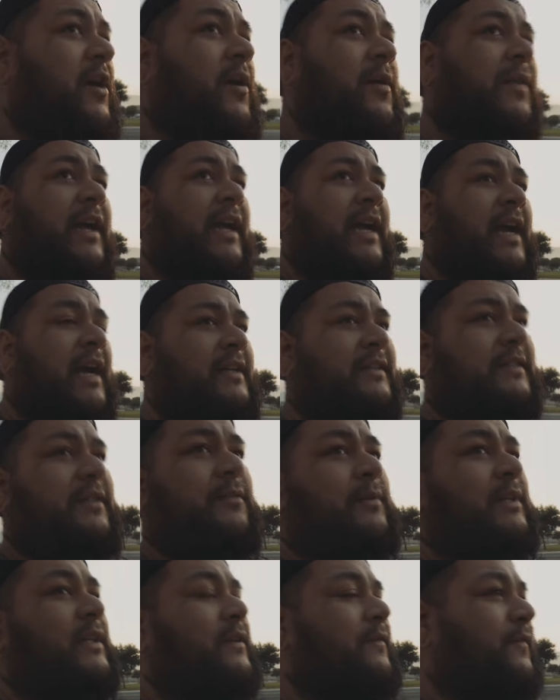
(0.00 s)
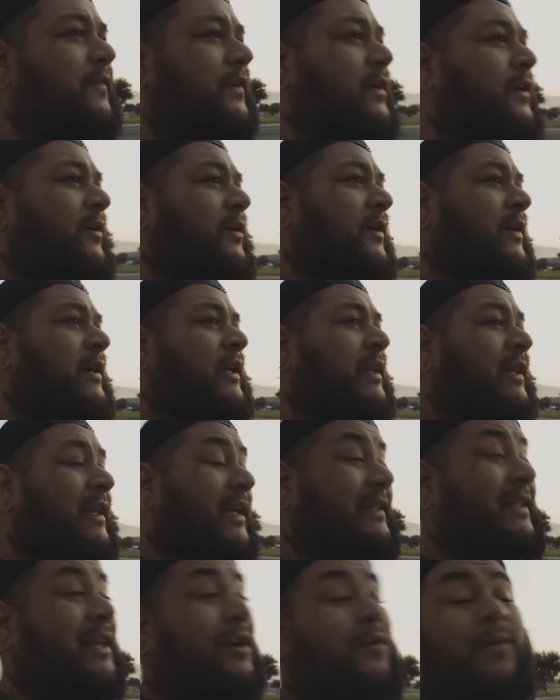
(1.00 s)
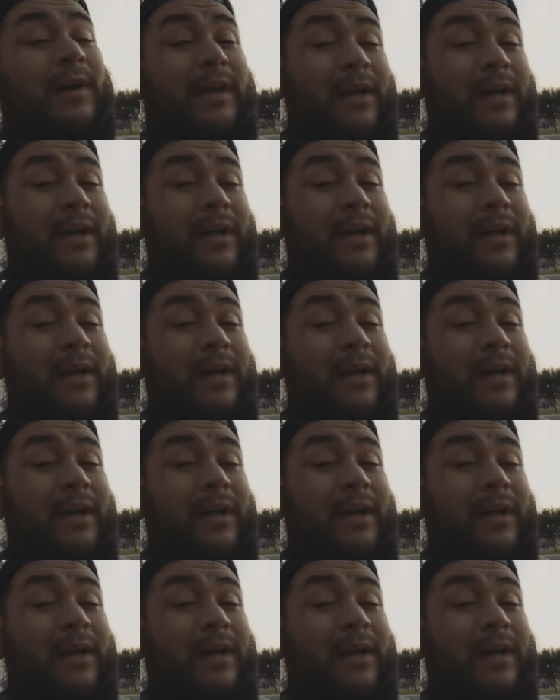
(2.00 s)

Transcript: know that guys can really feel like they don't